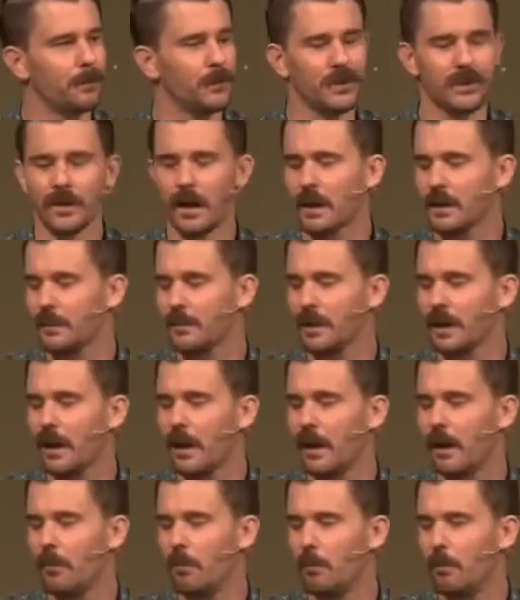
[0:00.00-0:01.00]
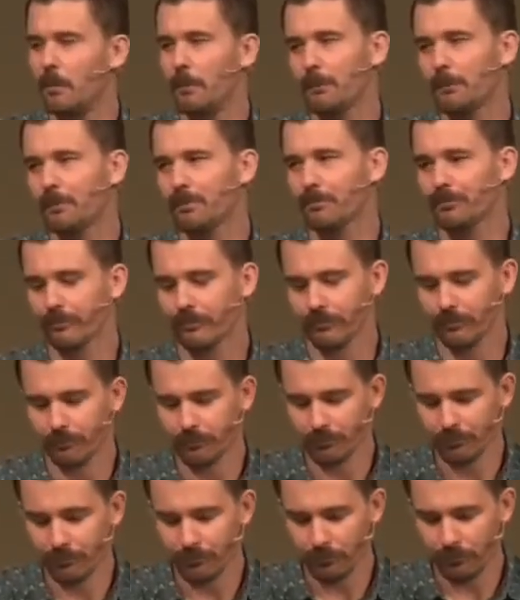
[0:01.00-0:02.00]
start to become.
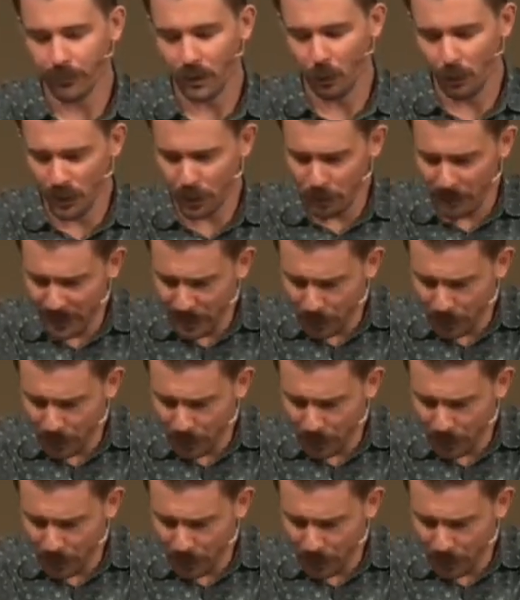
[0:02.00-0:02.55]
When you